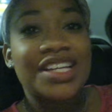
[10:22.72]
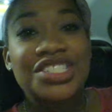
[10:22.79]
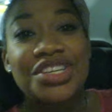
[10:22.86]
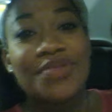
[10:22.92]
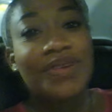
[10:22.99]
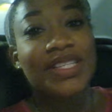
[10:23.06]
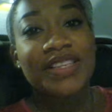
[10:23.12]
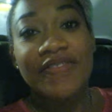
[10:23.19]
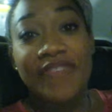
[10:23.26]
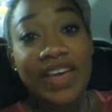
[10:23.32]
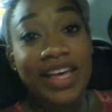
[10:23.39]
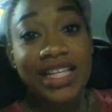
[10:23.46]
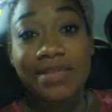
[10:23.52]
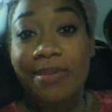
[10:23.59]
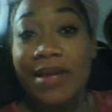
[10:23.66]
she wasn't
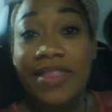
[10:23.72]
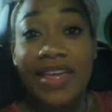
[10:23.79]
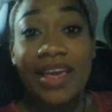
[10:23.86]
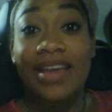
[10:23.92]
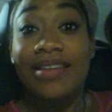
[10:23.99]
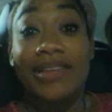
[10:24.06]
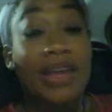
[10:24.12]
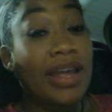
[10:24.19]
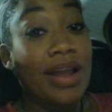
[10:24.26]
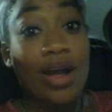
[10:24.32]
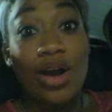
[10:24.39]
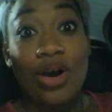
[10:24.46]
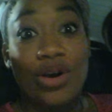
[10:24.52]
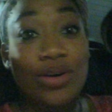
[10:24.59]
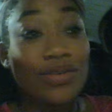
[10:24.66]
fazed by that at
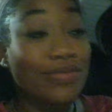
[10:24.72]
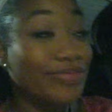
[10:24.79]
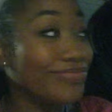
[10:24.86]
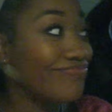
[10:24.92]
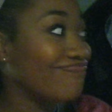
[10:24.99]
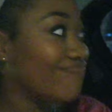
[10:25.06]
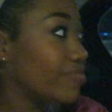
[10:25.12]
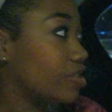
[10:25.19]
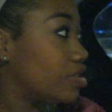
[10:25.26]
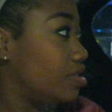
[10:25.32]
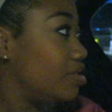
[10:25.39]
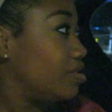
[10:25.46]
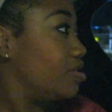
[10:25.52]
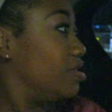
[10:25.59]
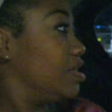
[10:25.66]
all.
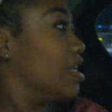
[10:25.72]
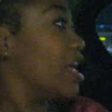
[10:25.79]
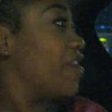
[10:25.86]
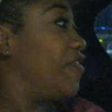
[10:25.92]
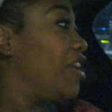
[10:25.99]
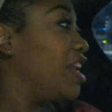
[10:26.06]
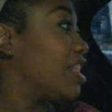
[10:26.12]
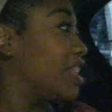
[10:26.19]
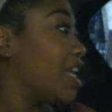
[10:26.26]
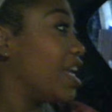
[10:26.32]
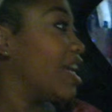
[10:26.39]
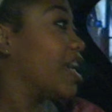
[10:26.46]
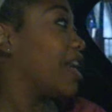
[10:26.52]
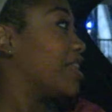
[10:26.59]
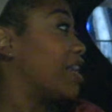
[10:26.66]
If
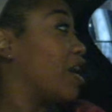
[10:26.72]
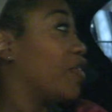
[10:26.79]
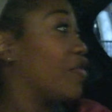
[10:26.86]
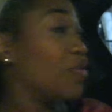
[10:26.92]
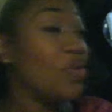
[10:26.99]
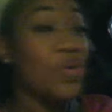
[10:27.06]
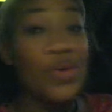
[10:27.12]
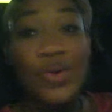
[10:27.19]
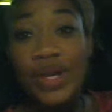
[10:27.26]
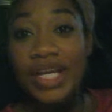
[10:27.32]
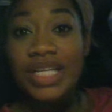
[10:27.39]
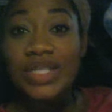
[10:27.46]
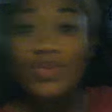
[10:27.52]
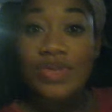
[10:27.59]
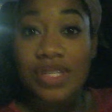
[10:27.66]
anything, I thought the
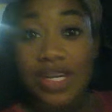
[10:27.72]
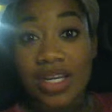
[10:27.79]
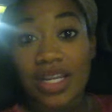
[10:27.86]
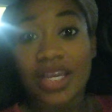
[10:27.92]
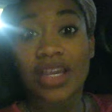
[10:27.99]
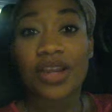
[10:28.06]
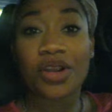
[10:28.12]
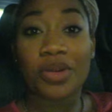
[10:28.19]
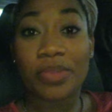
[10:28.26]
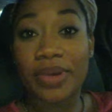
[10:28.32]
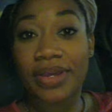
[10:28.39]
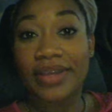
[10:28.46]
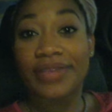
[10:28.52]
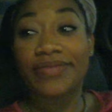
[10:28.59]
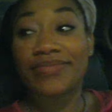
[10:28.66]
noise was gonna get her,
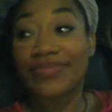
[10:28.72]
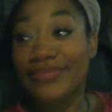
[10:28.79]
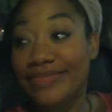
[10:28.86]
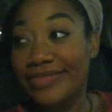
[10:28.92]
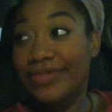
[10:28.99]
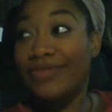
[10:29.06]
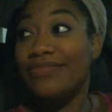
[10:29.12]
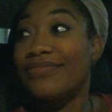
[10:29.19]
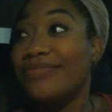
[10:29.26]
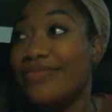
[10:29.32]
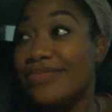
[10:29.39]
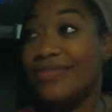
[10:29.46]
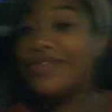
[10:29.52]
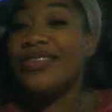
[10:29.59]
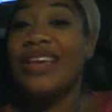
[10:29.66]
but
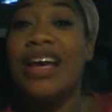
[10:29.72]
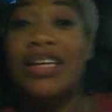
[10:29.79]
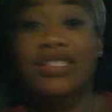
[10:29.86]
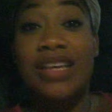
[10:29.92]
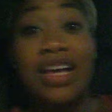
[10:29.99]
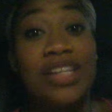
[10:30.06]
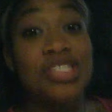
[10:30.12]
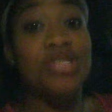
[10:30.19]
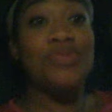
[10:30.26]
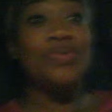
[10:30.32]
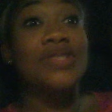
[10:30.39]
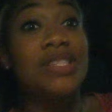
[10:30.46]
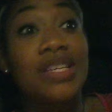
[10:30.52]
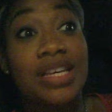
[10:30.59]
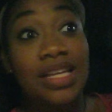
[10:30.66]
y'all saw how she
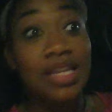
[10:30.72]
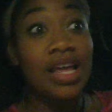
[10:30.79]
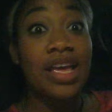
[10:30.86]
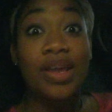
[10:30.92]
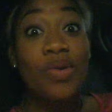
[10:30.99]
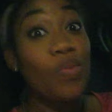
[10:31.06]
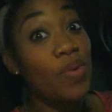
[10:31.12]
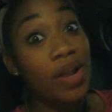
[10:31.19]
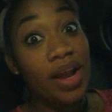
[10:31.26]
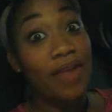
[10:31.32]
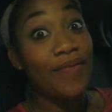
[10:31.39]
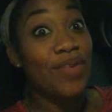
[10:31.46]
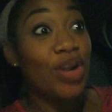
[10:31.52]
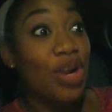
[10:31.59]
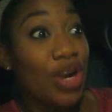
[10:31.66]
was looking, like
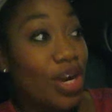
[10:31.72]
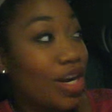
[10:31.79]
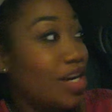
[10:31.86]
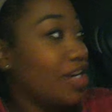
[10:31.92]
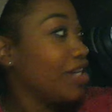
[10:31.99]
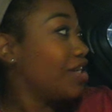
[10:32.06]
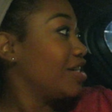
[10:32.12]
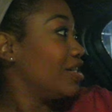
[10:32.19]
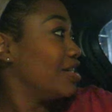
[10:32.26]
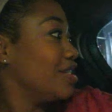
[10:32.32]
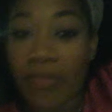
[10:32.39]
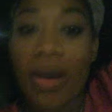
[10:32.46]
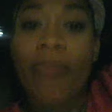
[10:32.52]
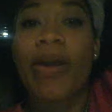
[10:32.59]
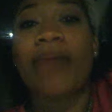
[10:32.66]
whatever.
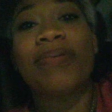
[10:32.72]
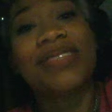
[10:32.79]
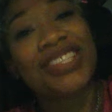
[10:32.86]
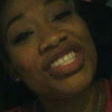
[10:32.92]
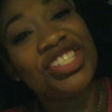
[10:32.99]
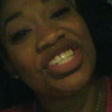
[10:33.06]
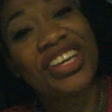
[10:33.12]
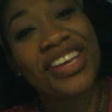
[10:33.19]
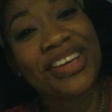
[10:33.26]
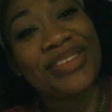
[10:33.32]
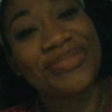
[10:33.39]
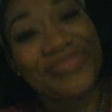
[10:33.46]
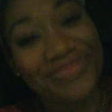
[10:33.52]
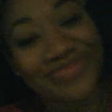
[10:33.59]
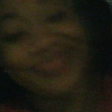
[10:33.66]
My baby's a G.
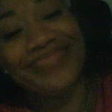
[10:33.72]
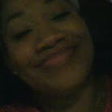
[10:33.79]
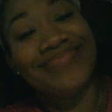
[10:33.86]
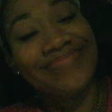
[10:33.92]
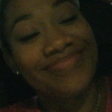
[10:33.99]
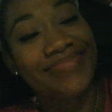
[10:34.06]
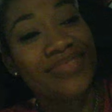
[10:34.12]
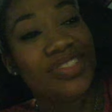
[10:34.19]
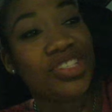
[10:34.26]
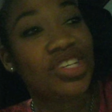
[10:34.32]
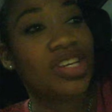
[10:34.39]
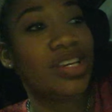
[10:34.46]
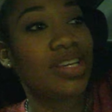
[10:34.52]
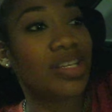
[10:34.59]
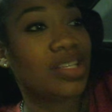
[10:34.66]
She
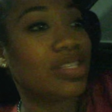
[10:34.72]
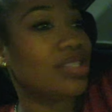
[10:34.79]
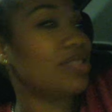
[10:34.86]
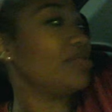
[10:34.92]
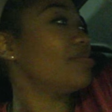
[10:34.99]
is.